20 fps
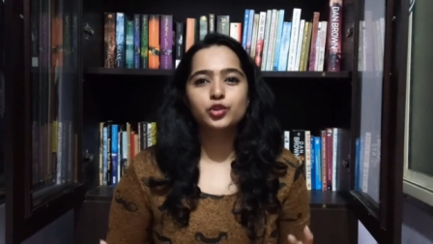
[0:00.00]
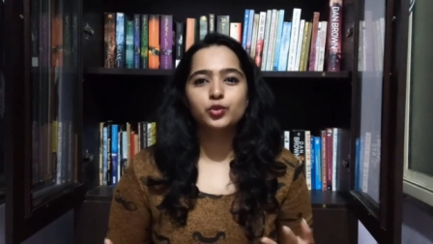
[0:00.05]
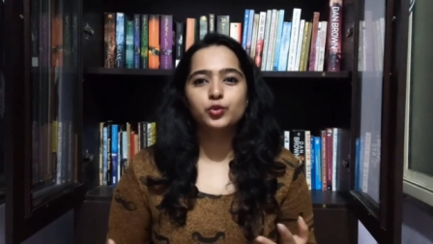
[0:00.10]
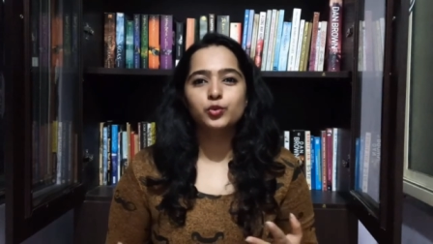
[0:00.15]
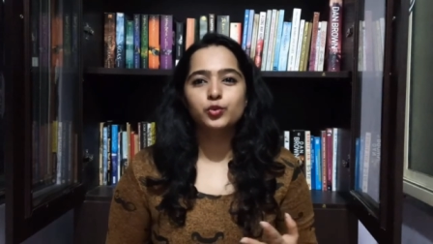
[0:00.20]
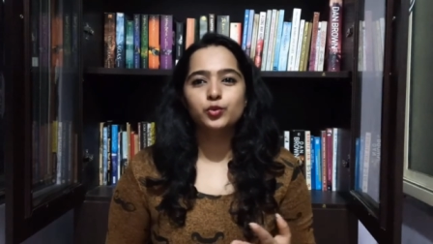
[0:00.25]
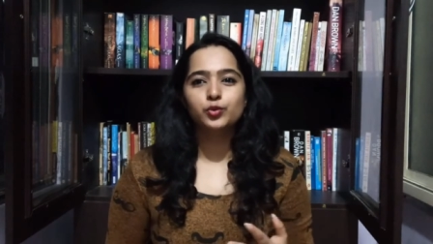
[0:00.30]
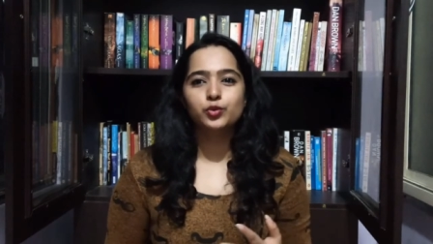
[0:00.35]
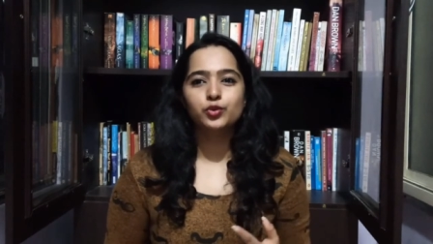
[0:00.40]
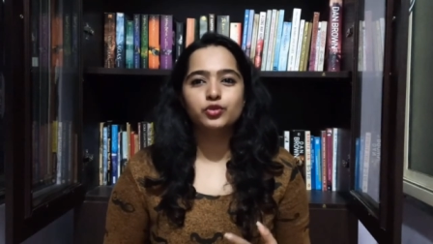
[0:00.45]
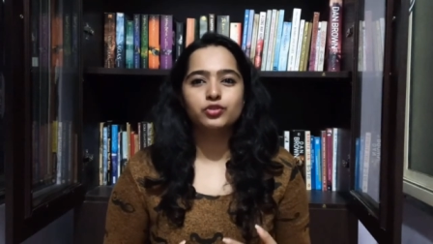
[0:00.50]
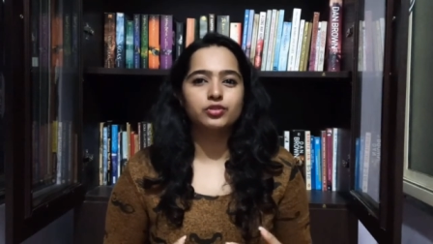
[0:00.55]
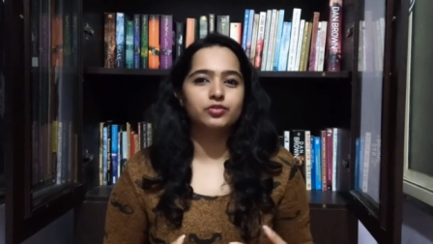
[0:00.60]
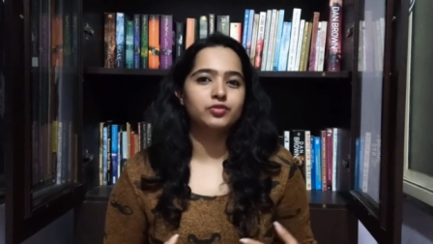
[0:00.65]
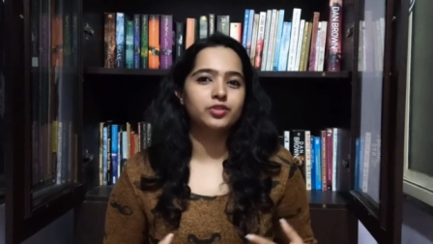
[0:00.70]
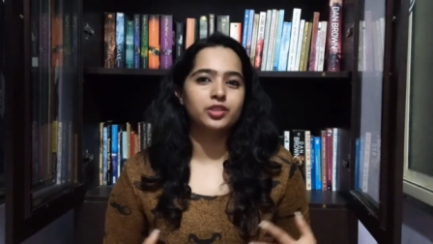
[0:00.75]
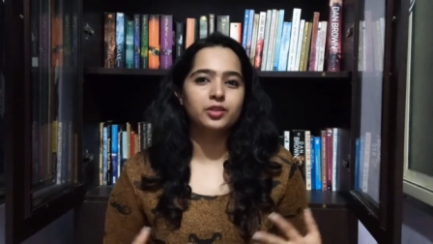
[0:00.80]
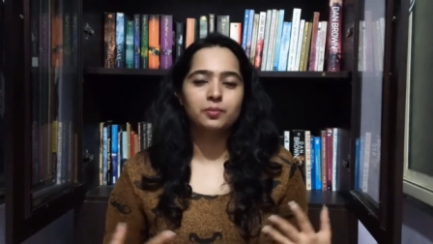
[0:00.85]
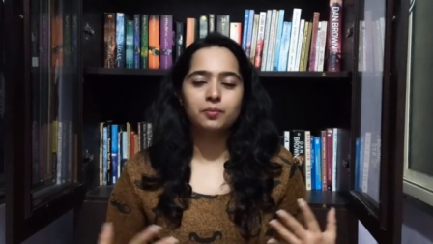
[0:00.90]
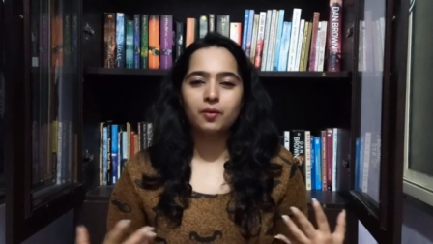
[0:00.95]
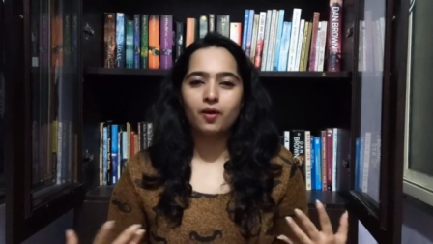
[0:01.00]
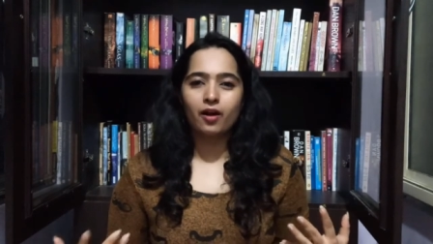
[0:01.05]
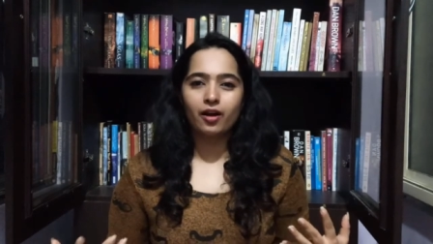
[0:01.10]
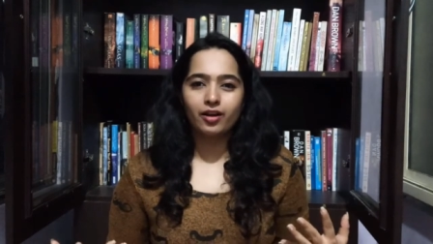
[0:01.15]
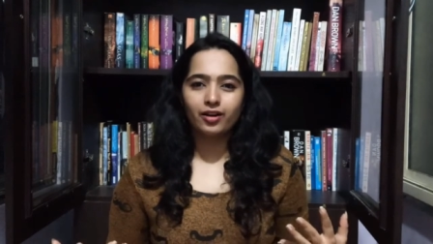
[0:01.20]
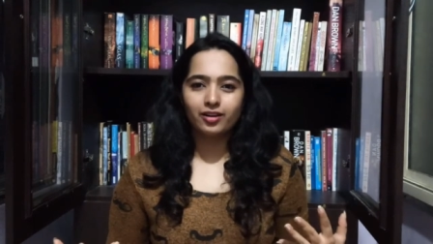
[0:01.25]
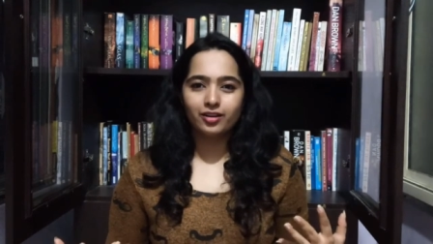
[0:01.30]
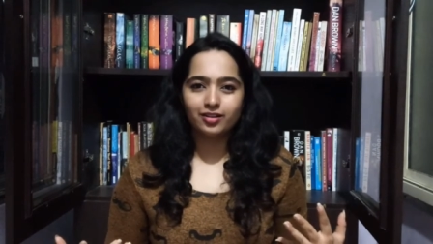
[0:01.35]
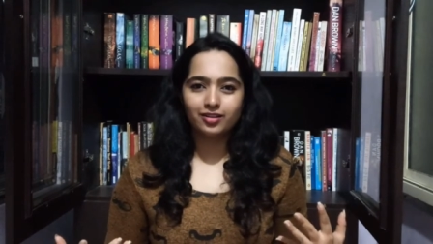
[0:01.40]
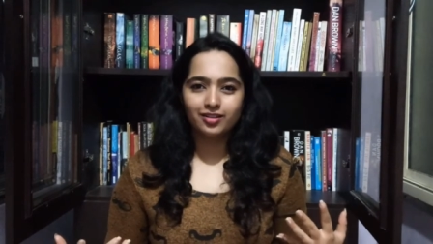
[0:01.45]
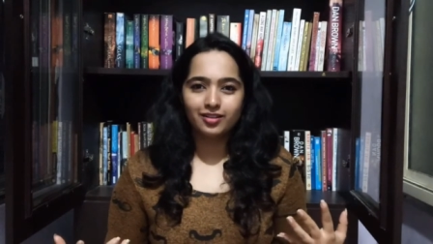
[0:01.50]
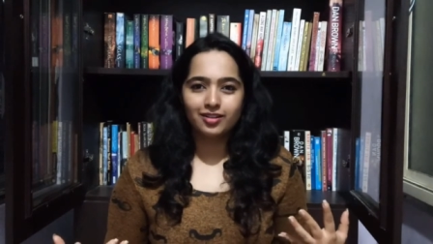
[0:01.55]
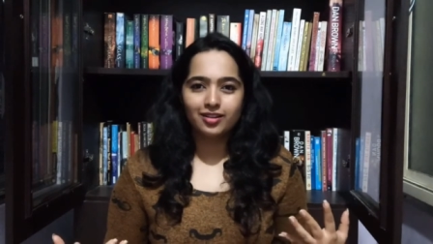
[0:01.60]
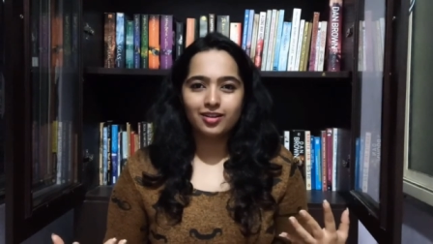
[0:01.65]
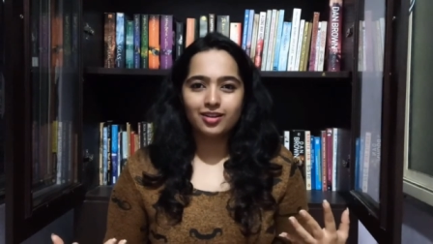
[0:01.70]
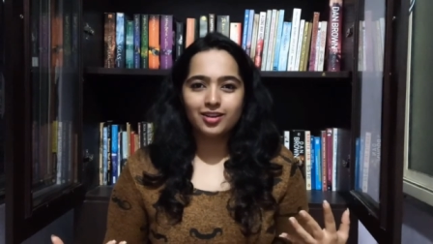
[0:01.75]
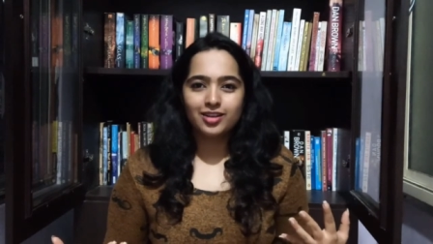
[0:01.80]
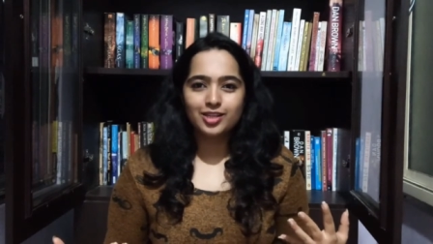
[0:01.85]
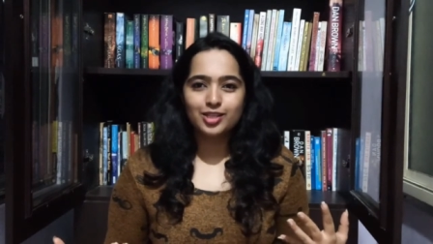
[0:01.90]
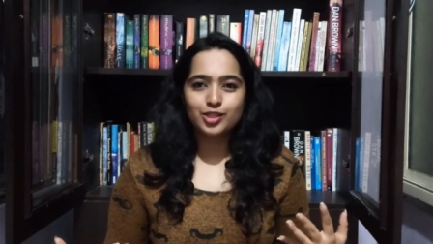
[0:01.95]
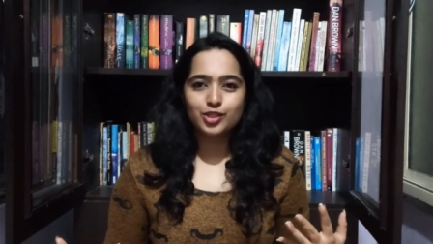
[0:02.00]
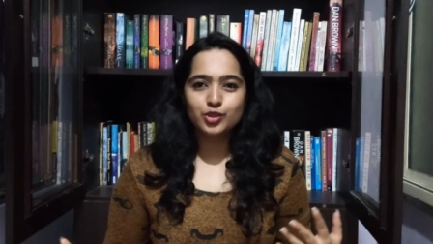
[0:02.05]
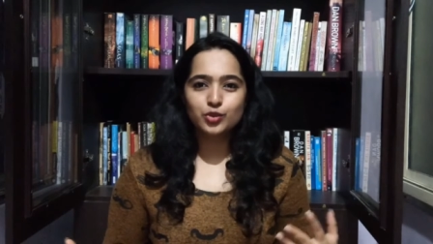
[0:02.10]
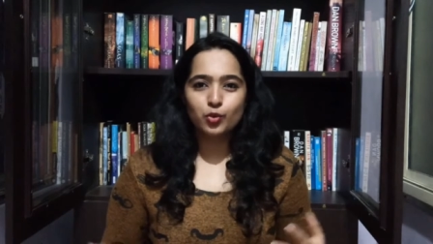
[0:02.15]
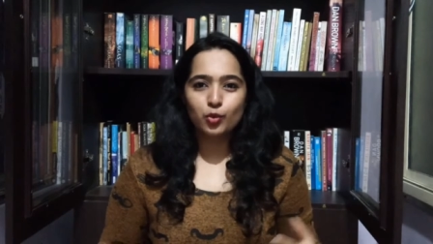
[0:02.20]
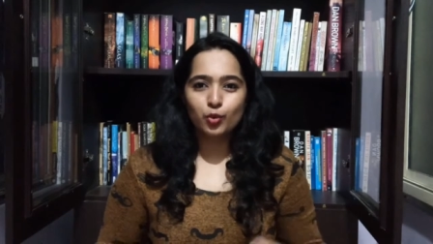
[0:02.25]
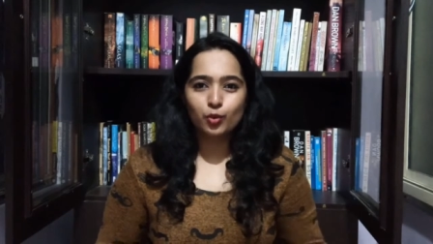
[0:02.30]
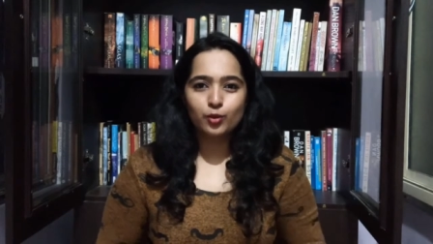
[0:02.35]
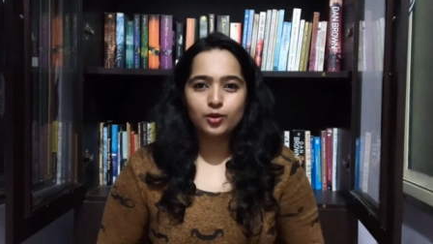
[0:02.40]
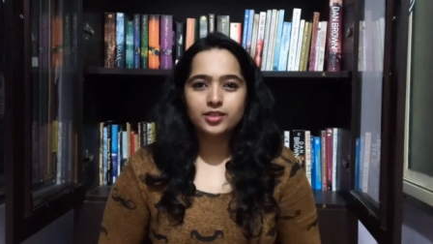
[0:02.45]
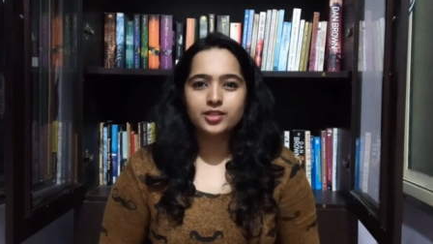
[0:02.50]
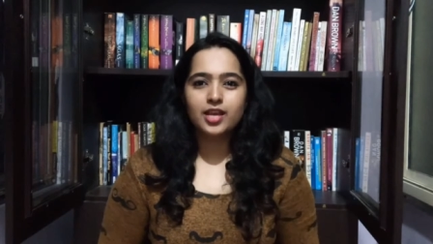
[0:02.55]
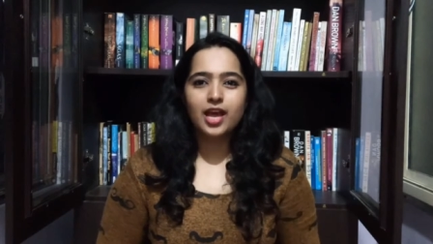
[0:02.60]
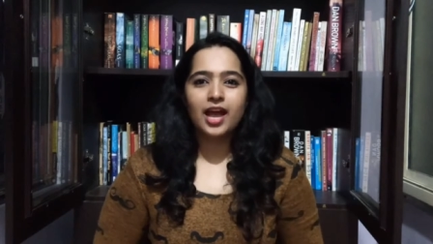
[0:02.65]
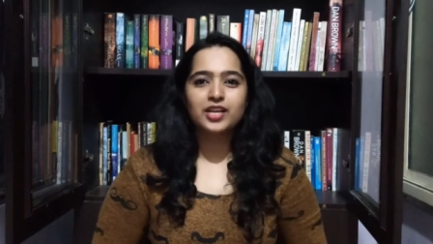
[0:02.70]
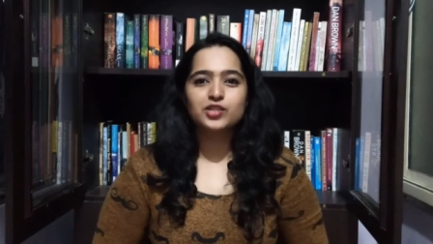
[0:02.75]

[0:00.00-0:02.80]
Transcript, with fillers: two drifted apart souls